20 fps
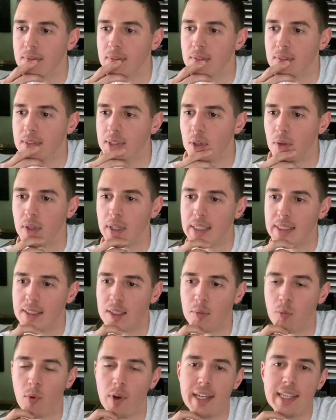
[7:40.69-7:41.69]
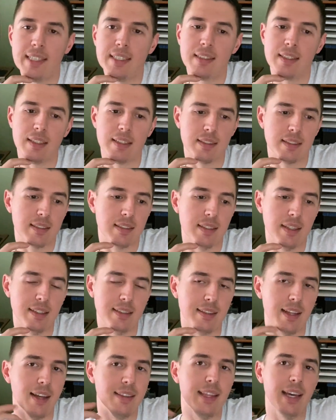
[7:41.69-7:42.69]
So in some ways
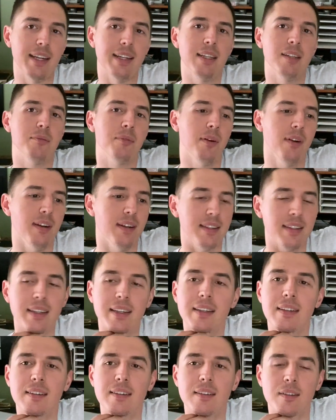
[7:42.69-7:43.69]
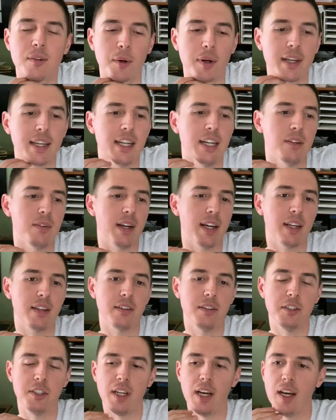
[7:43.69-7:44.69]
it's not that different than working a
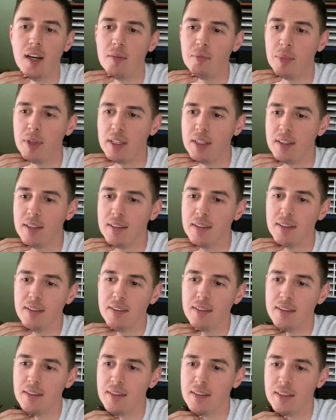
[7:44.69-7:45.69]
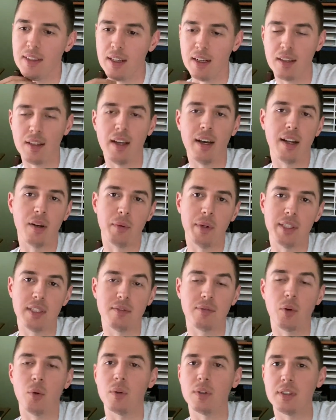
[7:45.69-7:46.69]
regular job, but in a lot of ways,
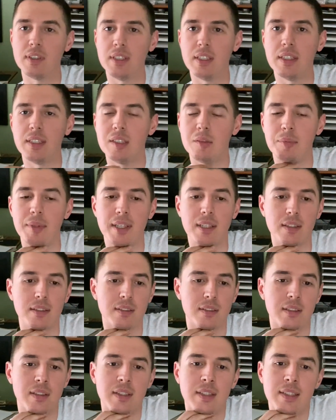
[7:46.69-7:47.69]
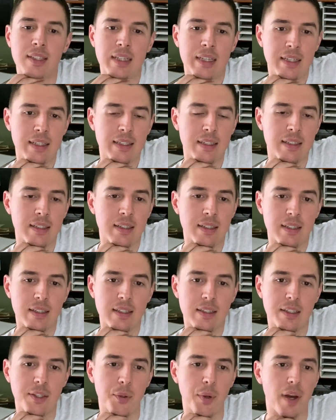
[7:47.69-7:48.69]
of course it is, because
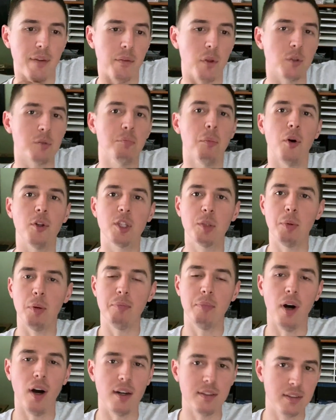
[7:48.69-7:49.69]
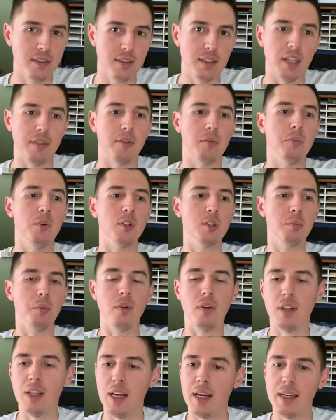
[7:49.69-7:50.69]
you have those multiple bosses, you have your
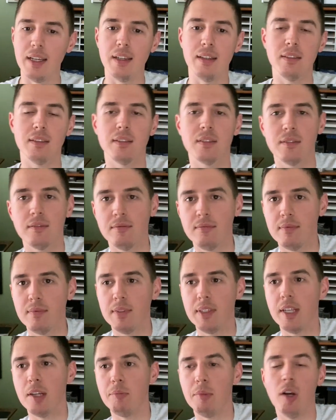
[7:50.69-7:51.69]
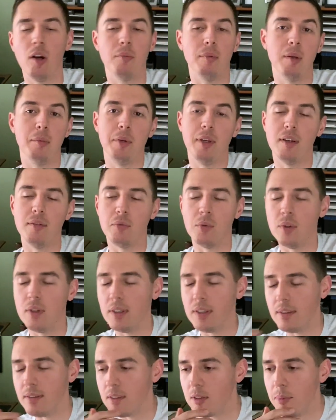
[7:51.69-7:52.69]
multiple clients, or maybe you have
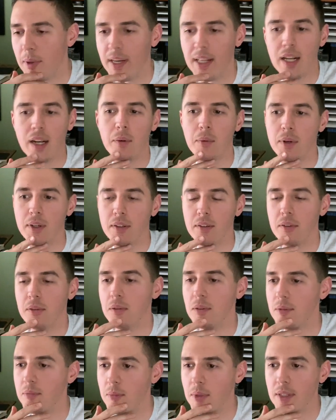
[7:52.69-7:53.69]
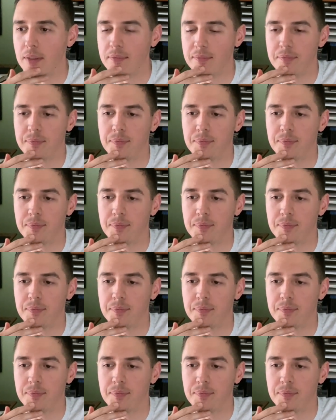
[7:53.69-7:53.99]
one, depending on what you're doing. But